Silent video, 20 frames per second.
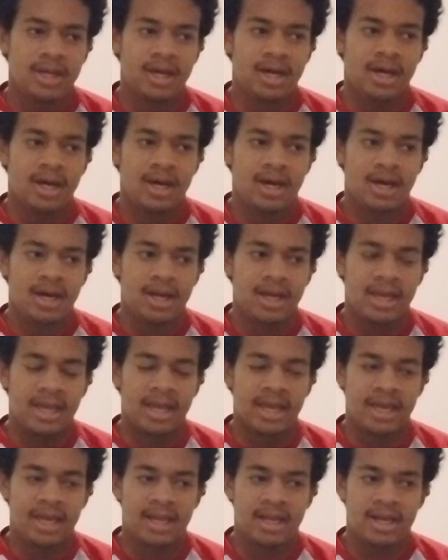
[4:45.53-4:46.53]

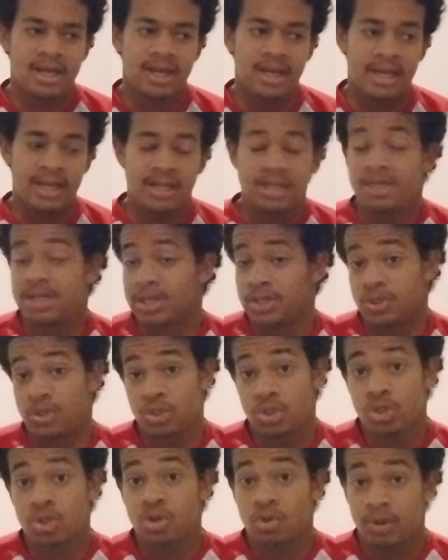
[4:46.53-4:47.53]
and it does
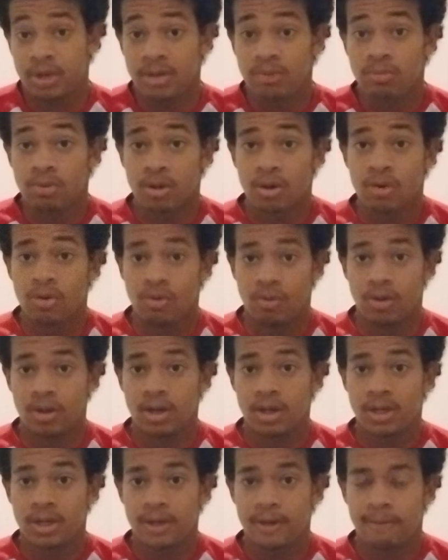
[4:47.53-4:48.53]
screen
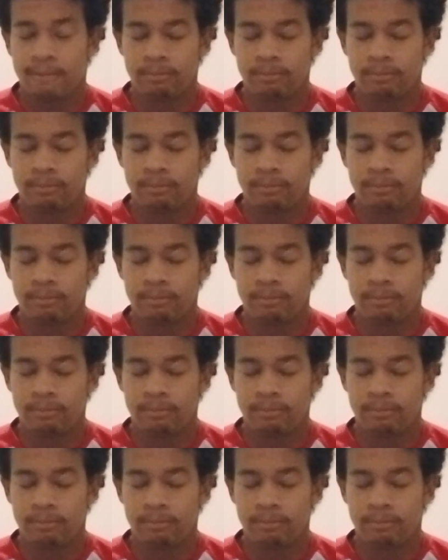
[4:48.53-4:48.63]
record,